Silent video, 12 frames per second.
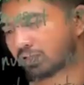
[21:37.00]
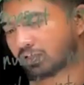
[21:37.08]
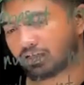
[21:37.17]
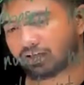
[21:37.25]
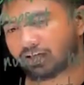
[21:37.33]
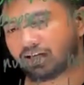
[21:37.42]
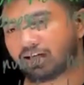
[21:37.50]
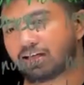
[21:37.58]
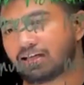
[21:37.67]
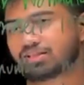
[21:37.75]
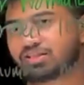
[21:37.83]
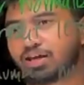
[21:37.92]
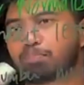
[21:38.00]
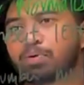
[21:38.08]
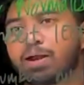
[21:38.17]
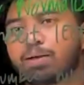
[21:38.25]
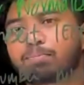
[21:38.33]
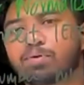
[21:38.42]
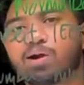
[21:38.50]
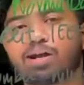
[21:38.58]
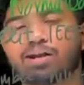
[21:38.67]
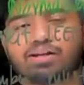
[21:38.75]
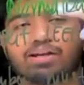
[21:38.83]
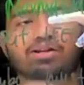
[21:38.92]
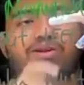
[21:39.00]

Okay. Step number 1. In